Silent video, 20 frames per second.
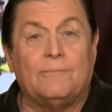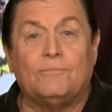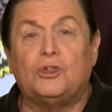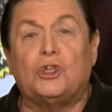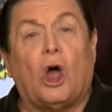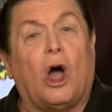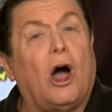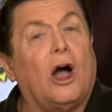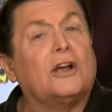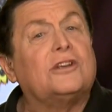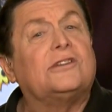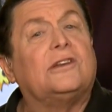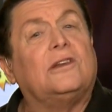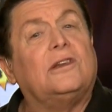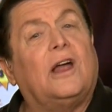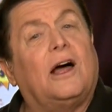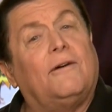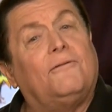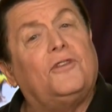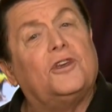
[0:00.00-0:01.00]
Dogs
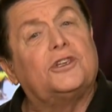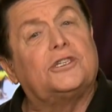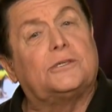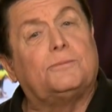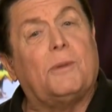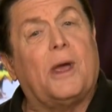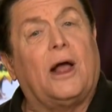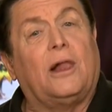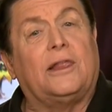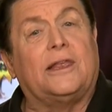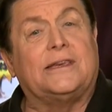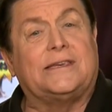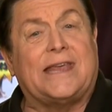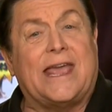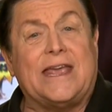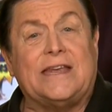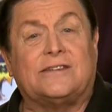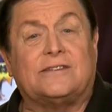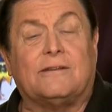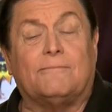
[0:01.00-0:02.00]
love the smell and
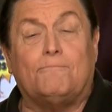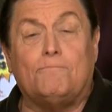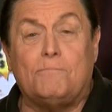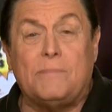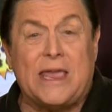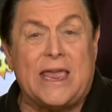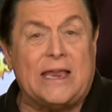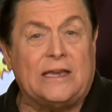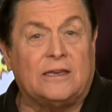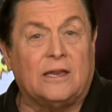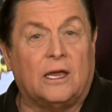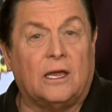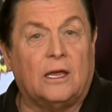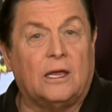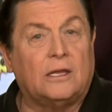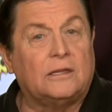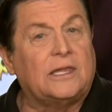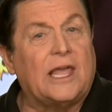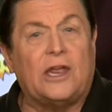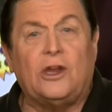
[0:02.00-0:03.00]
taste of meat.
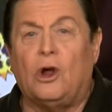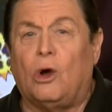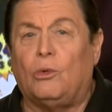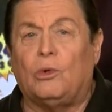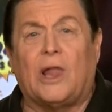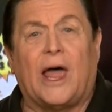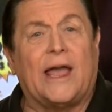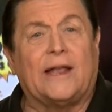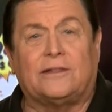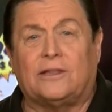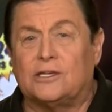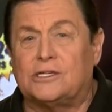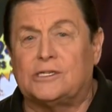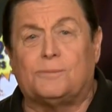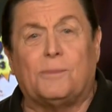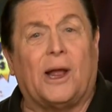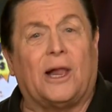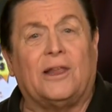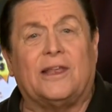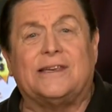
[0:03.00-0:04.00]
They don't like the
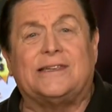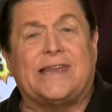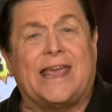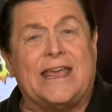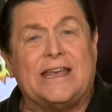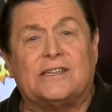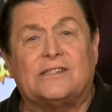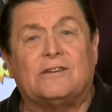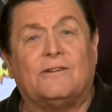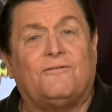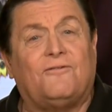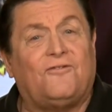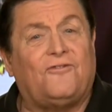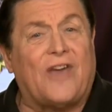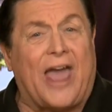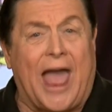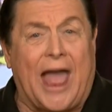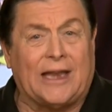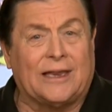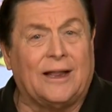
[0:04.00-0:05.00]
smell and taste of
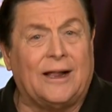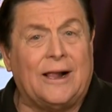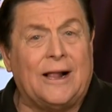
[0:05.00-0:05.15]
fat.